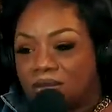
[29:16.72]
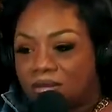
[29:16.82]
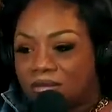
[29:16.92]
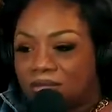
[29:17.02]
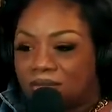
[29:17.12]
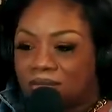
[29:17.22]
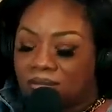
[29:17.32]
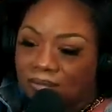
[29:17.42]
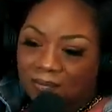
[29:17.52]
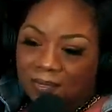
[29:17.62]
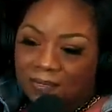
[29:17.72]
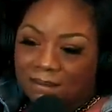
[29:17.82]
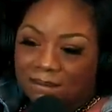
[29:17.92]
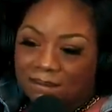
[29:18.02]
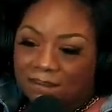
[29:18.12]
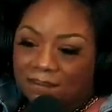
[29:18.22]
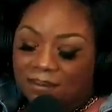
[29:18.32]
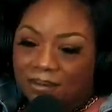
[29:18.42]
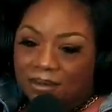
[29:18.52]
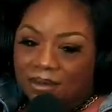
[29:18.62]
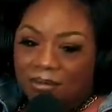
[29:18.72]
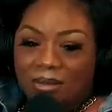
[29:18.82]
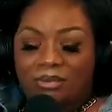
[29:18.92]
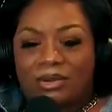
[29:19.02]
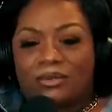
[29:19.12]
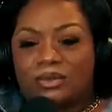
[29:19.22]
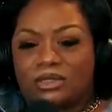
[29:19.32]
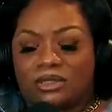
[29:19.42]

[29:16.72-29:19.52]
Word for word: And how do how are you getting in? Kick my right brother was